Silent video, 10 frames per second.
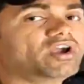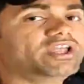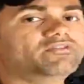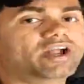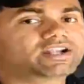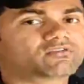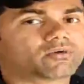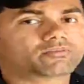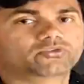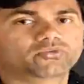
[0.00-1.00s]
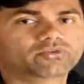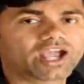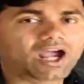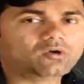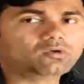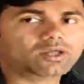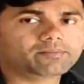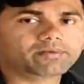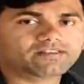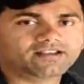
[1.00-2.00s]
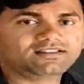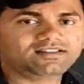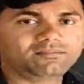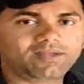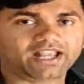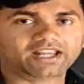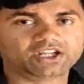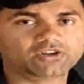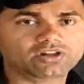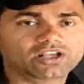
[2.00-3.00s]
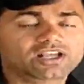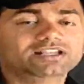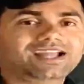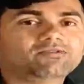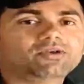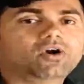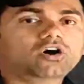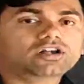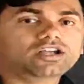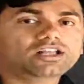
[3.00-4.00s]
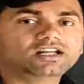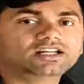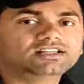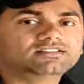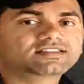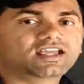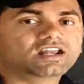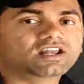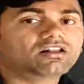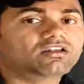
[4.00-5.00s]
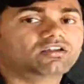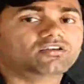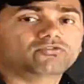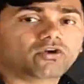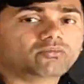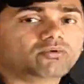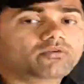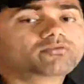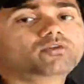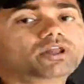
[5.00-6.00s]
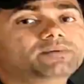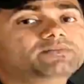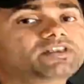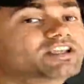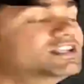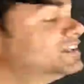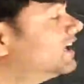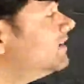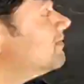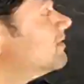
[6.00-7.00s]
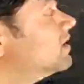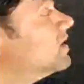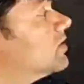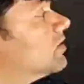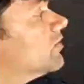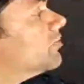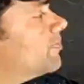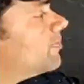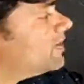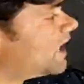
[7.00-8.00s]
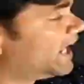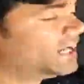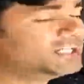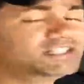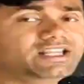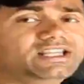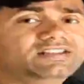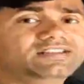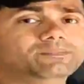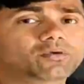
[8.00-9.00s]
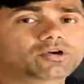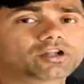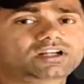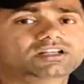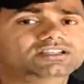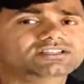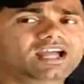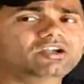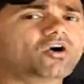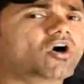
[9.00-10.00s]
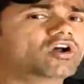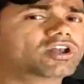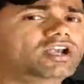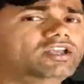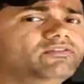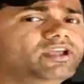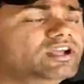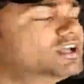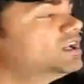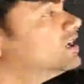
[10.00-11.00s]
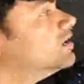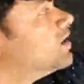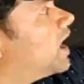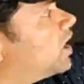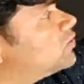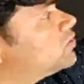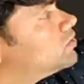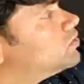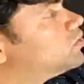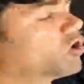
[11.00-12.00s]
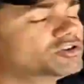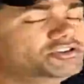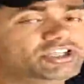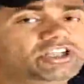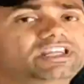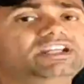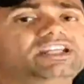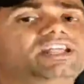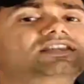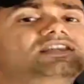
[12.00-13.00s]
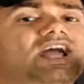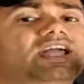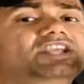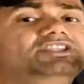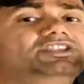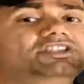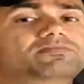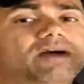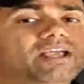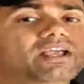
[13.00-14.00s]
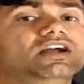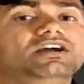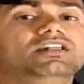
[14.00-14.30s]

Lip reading: law in vector form. So we have to represent the magnitude that we already learned in scalar form of Coulombs. Then direction is important, that already we learn how to logically tell the directions by